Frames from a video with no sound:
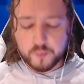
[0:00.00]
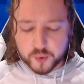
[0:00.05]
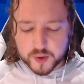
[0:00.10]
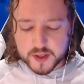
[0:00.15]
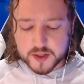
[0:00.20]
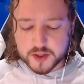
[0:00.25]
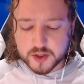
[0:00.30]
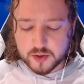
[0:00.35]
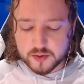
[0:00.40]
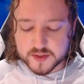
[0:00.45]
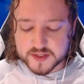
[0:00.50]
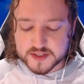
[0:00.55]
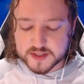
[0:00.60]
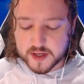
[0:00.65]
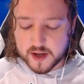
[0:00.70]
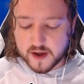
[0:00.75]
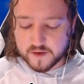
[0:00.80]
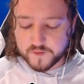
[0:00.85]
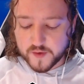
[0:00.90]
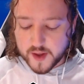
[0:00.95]
Pretty cool
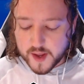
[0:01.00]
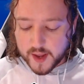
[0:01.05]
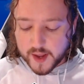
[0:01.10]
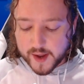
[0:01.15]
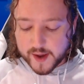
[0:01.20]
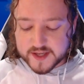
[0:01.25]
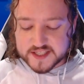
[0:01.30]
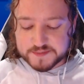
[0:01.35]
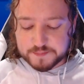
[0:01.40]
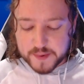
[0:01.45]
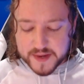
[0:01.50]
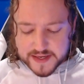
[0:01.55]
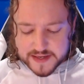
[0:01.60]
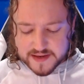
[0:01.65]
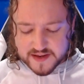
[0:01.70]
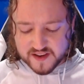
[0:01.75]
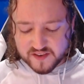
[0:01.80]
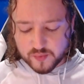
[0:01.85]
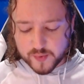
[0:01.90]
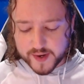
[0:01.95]
stuff. Uh,
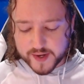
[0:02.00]
speaking of